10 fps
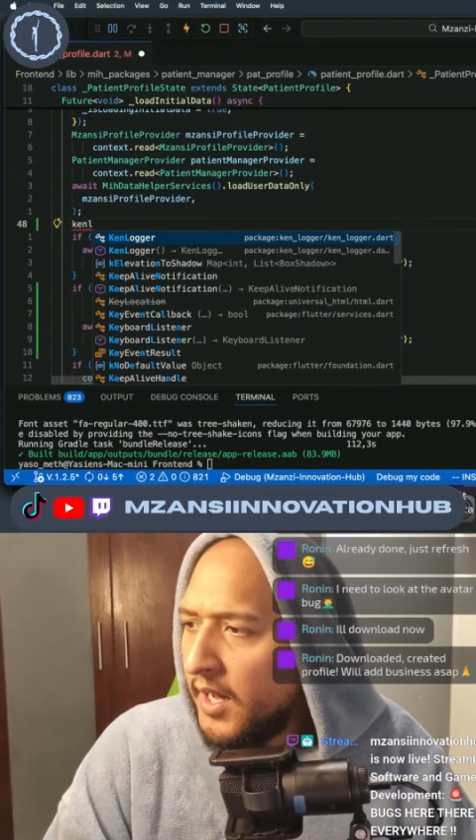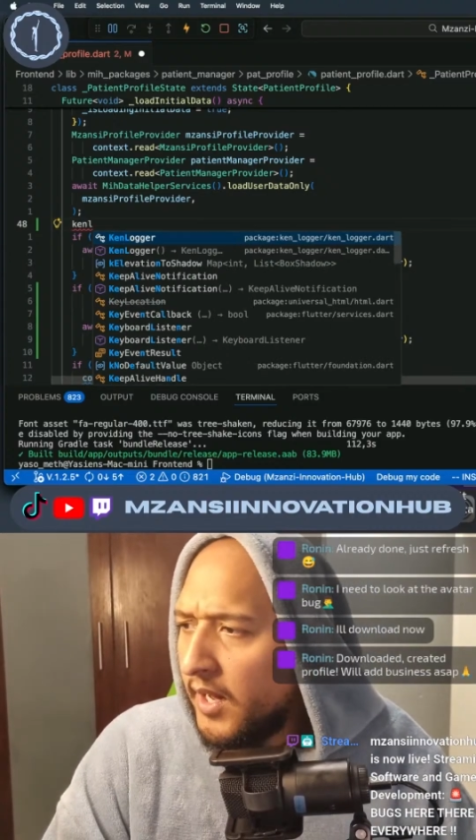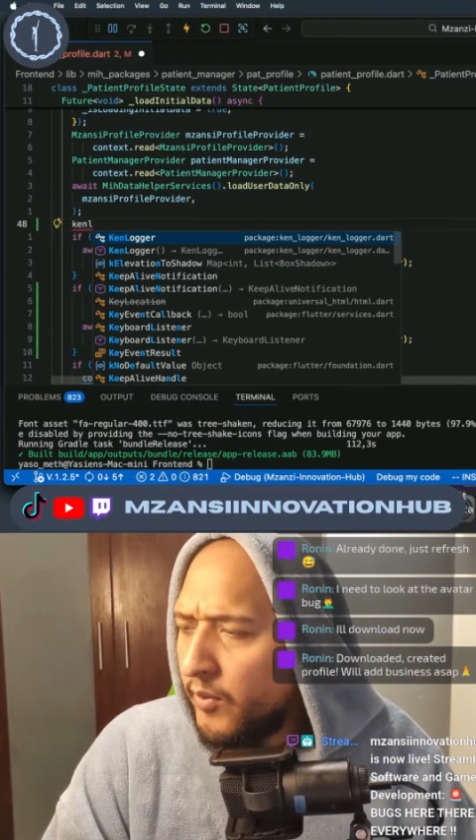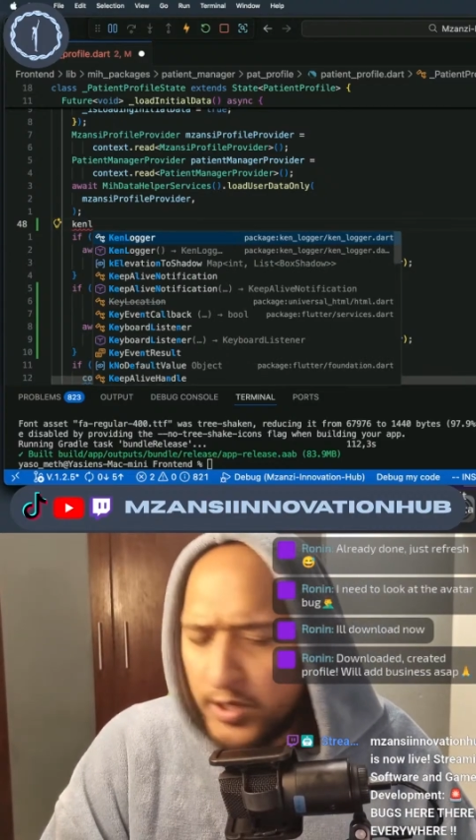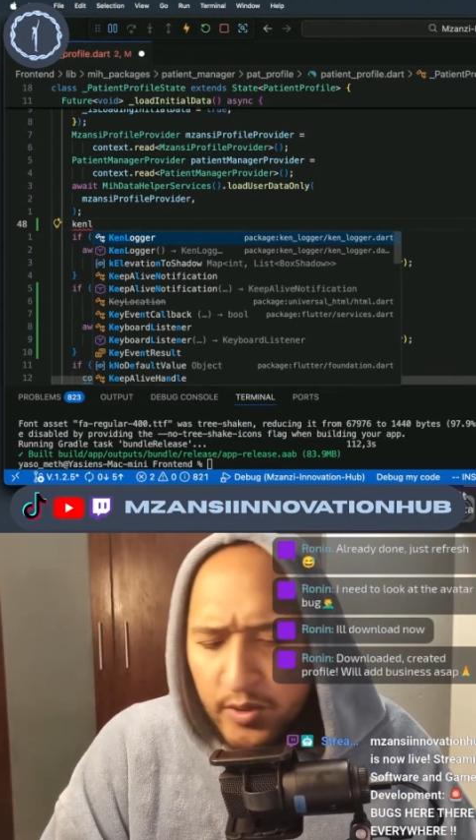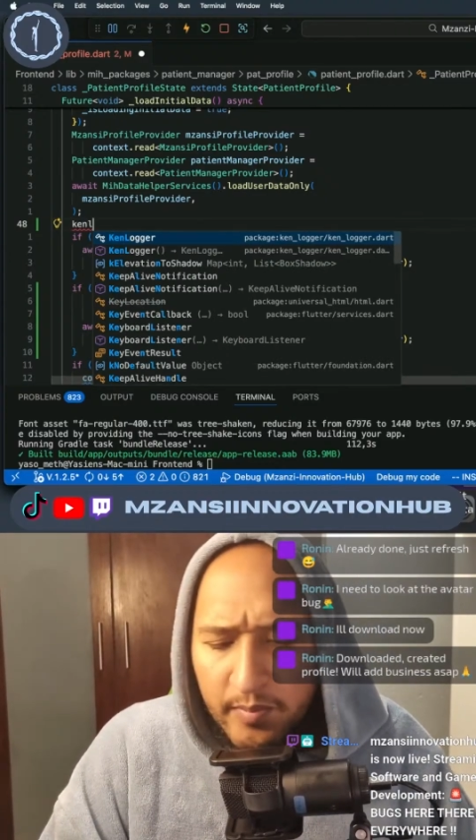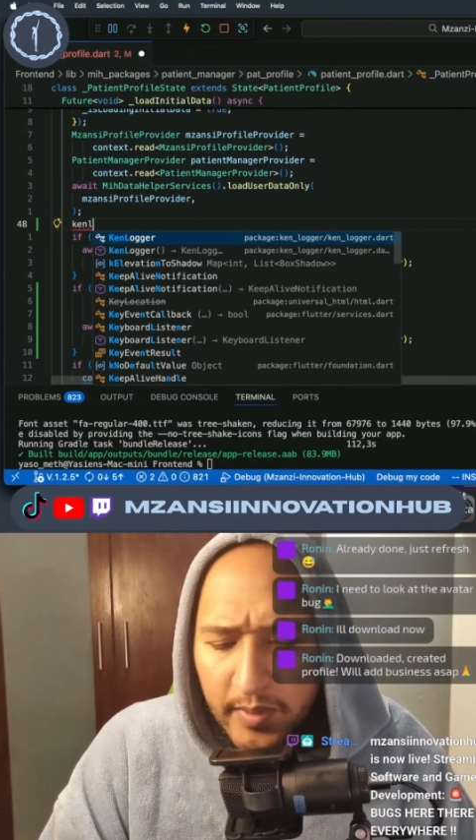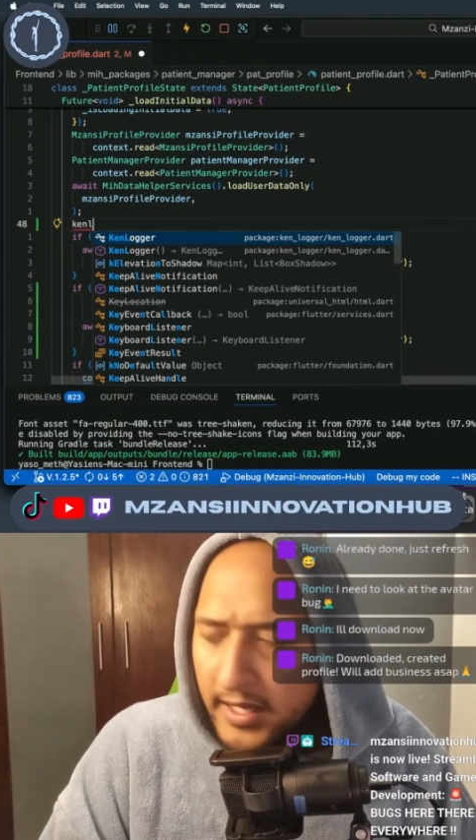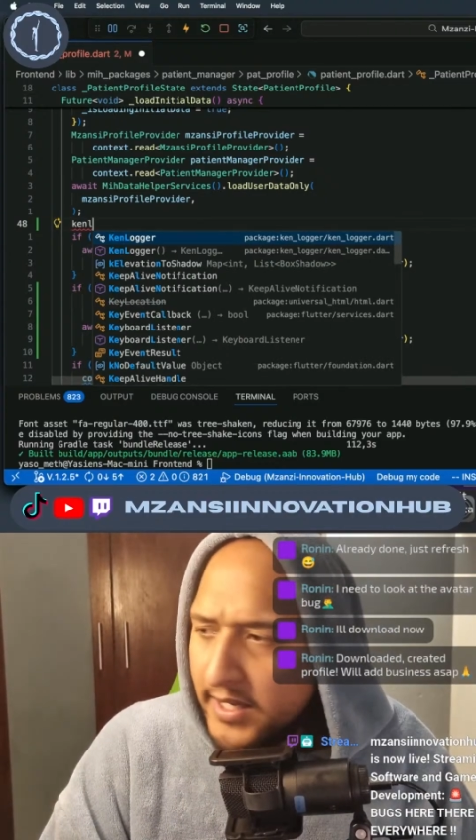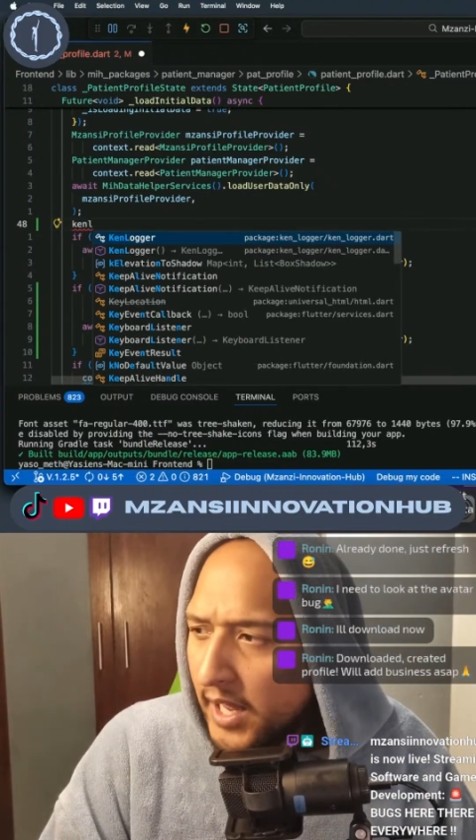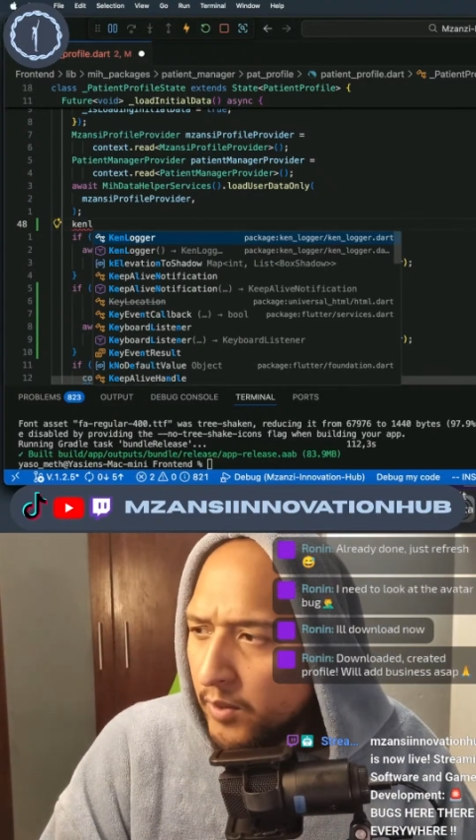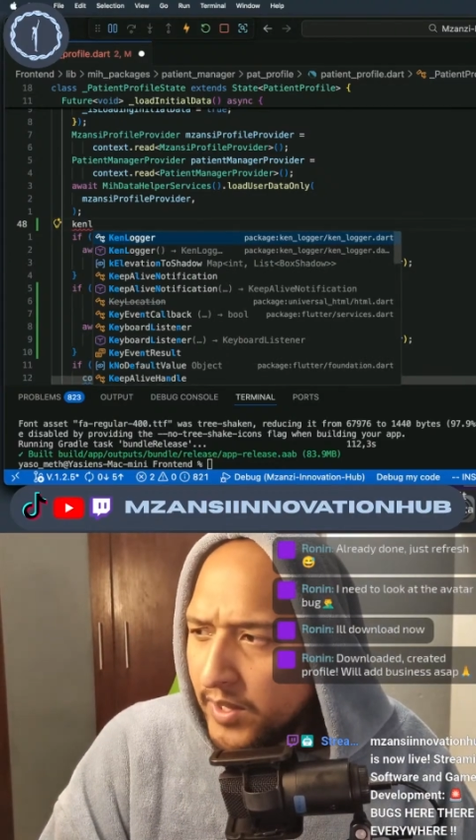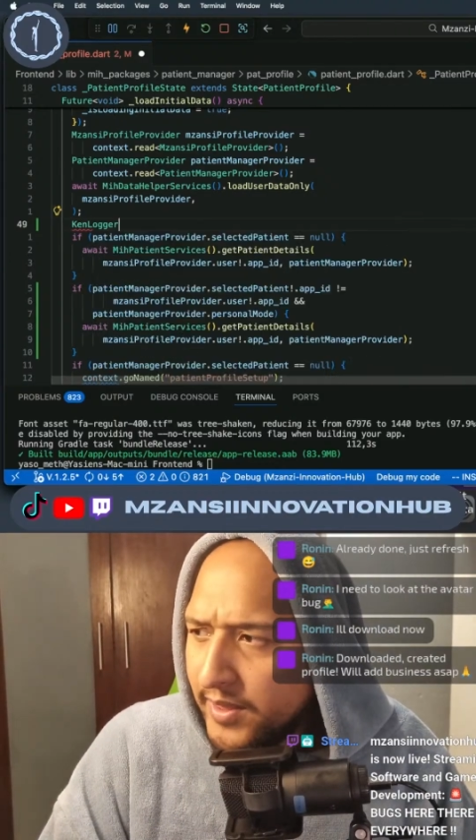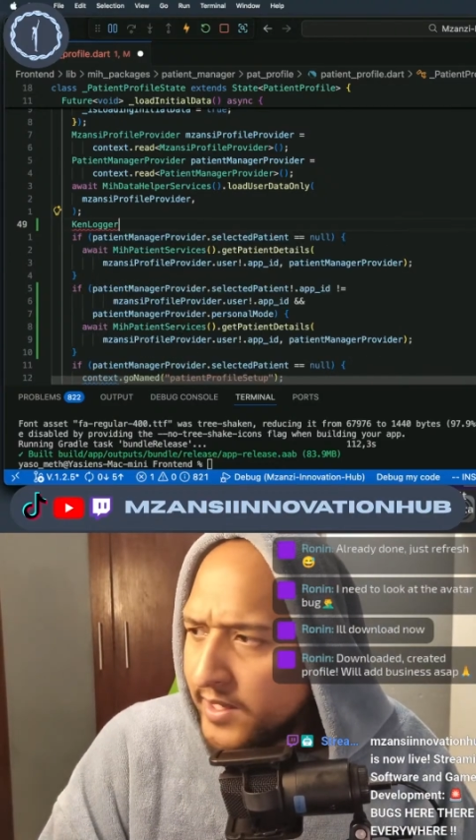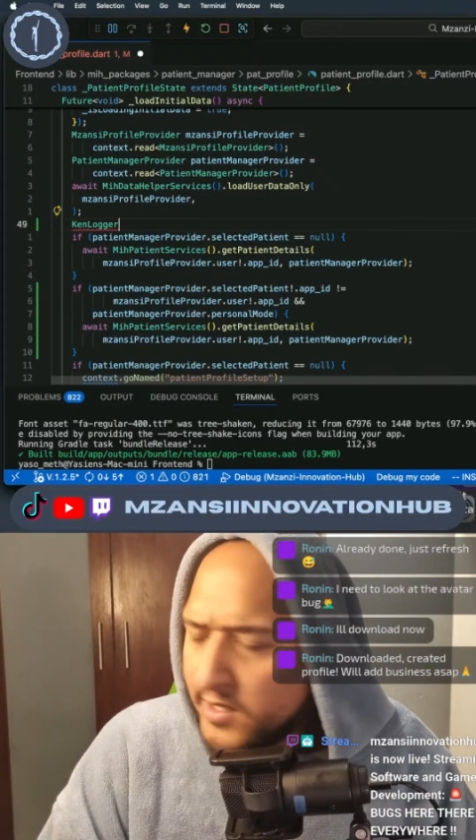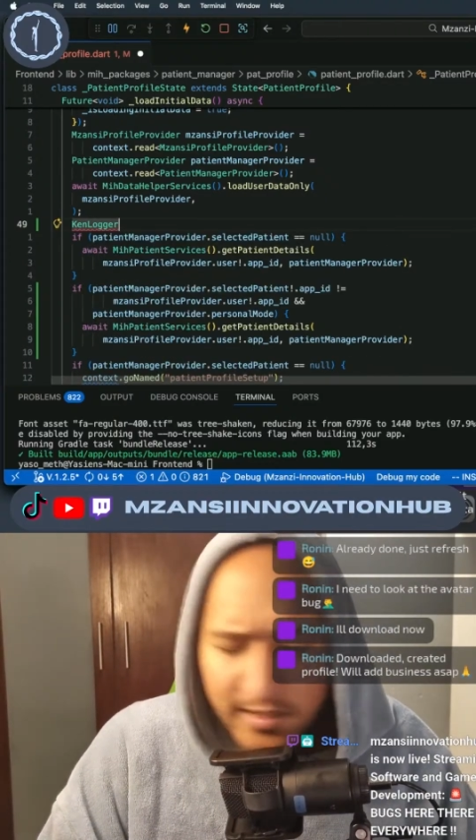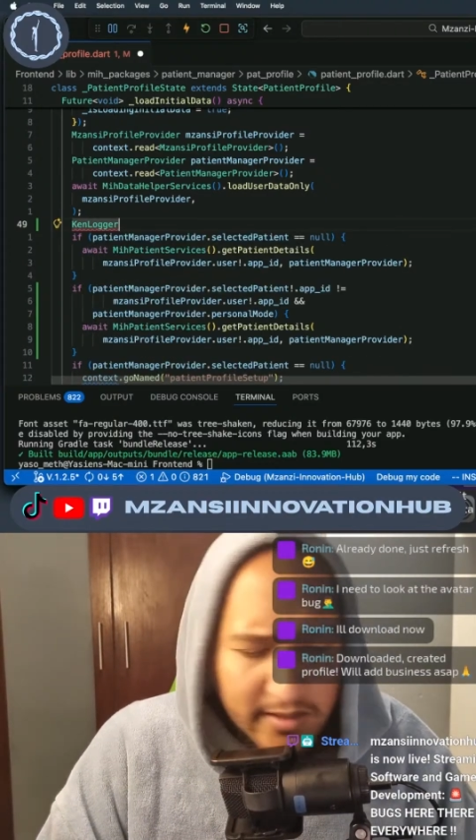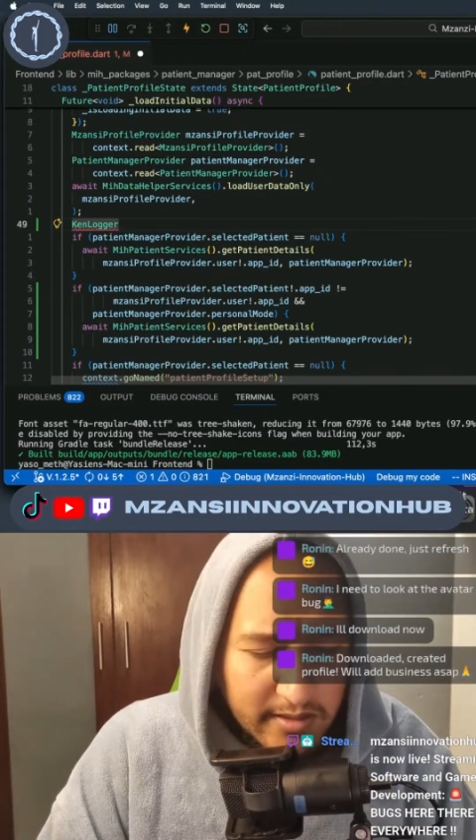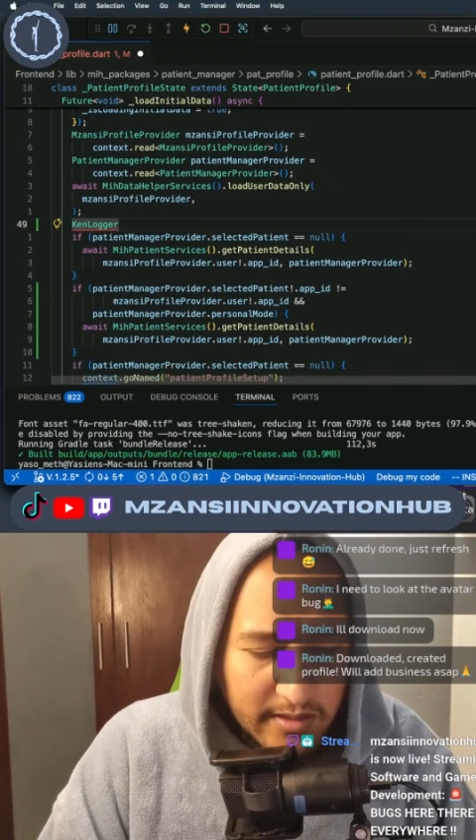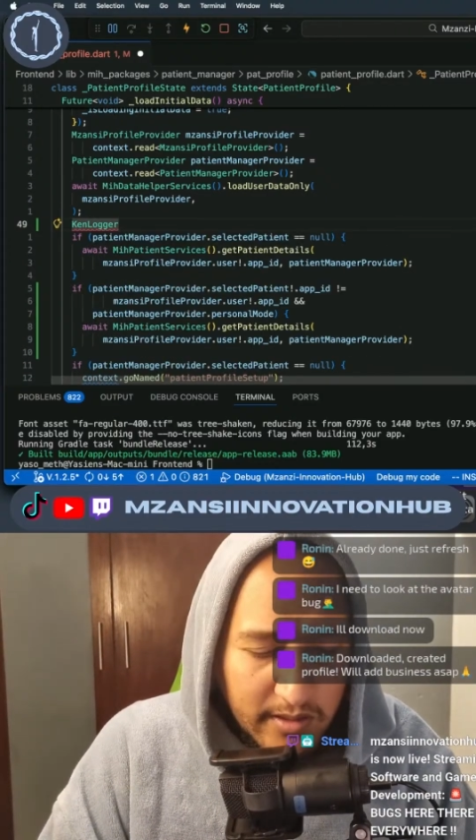We should be done with
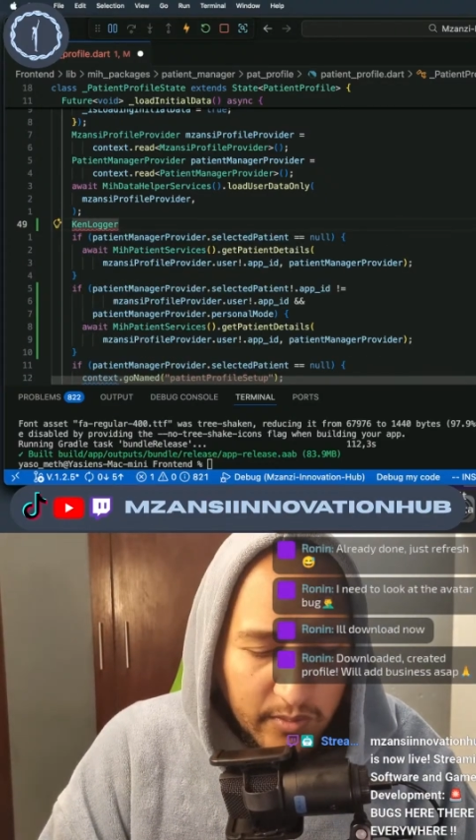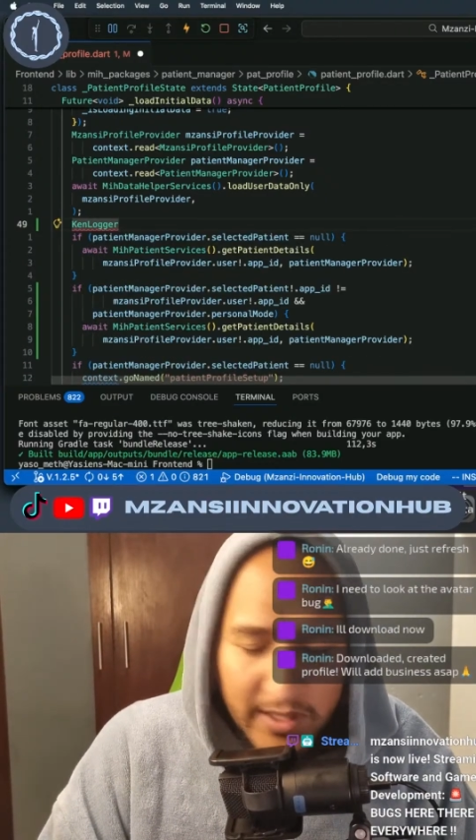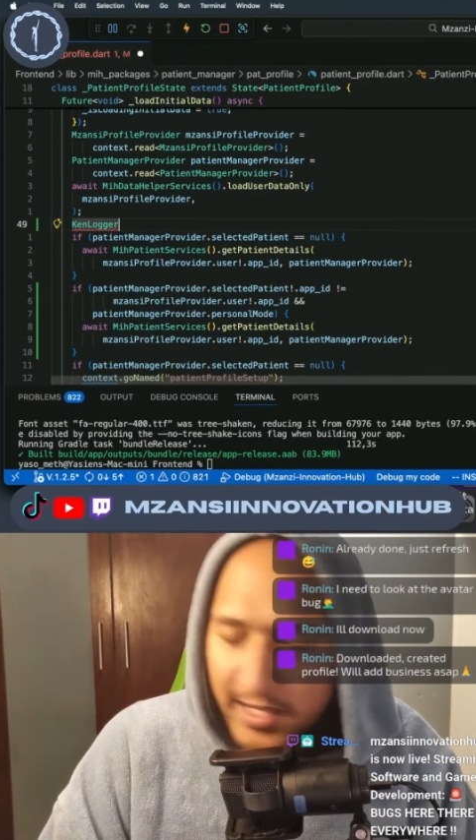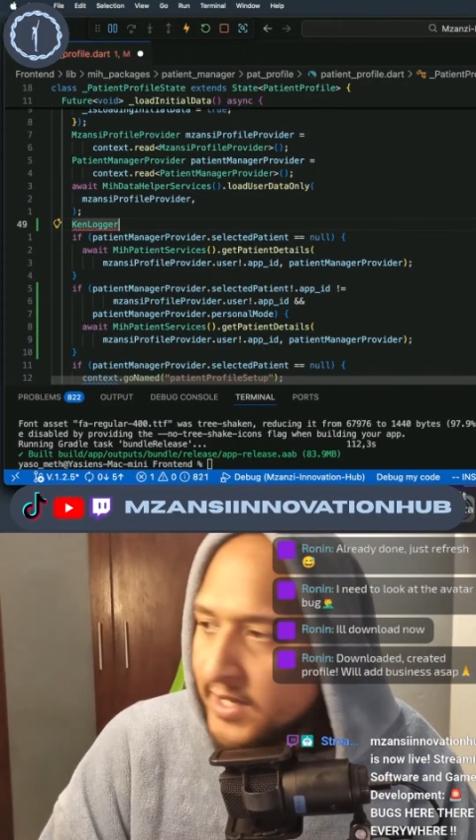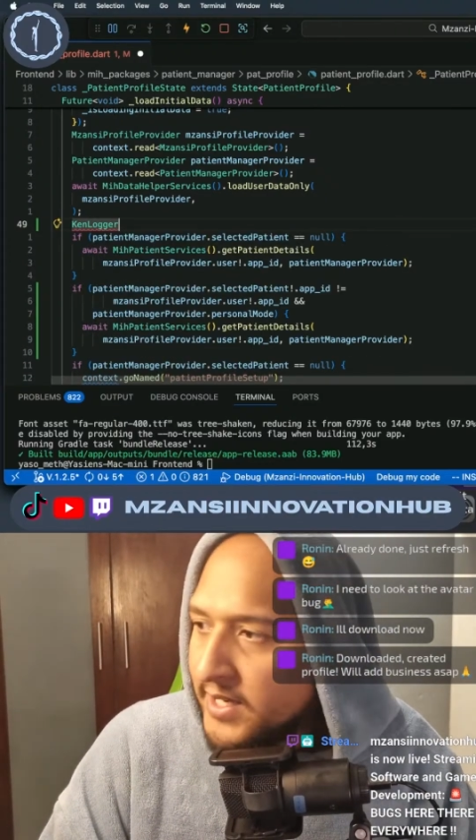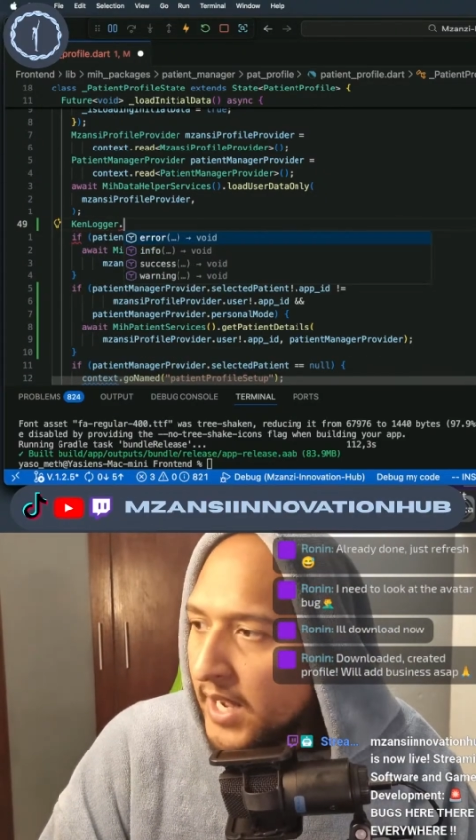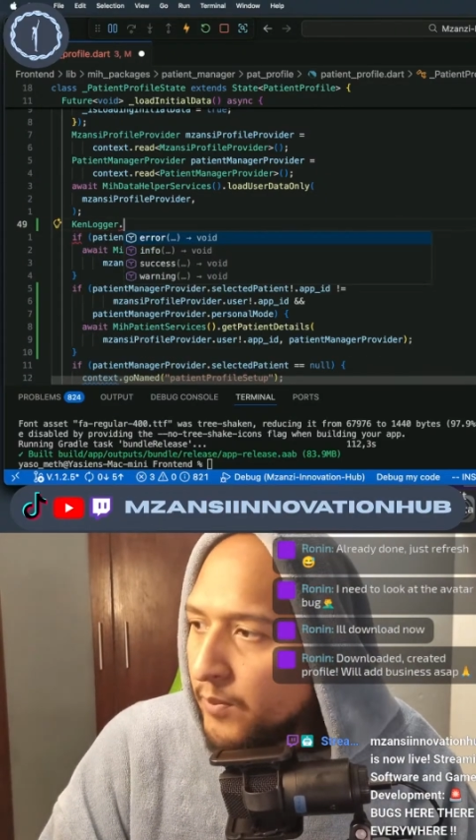this within time.